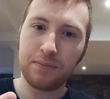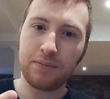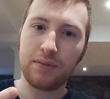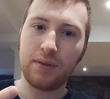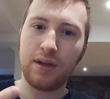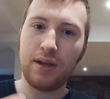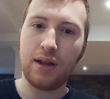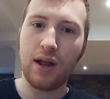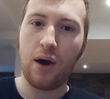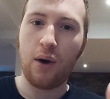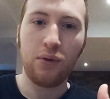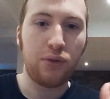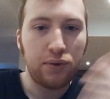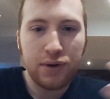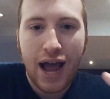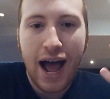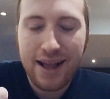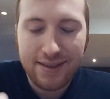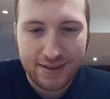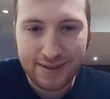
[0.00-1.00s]
You know, they're
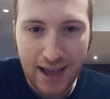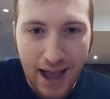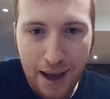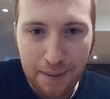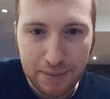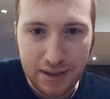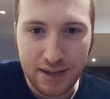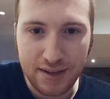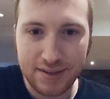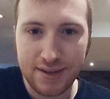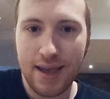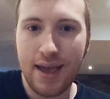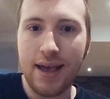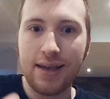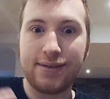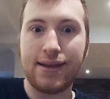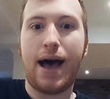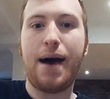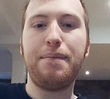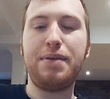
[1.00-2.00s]
not zombies.
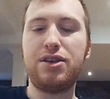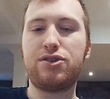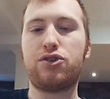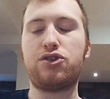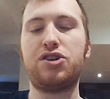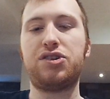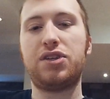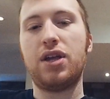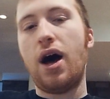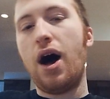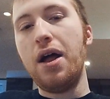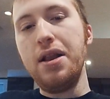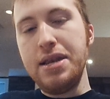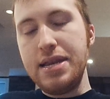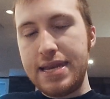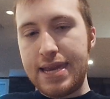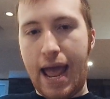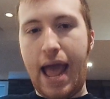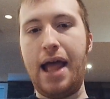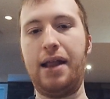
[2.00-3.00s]
Zombies are just
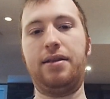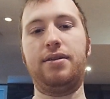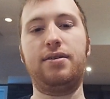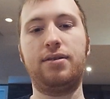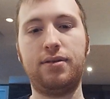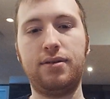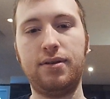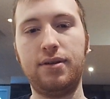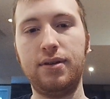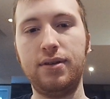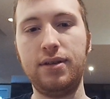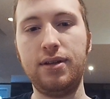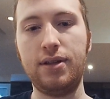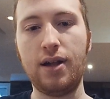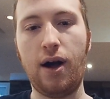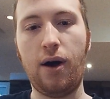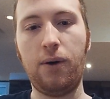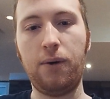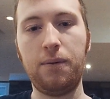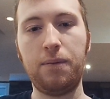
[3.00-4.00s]
undead, you
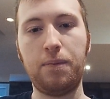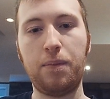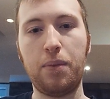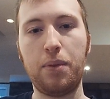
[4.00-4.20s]
know.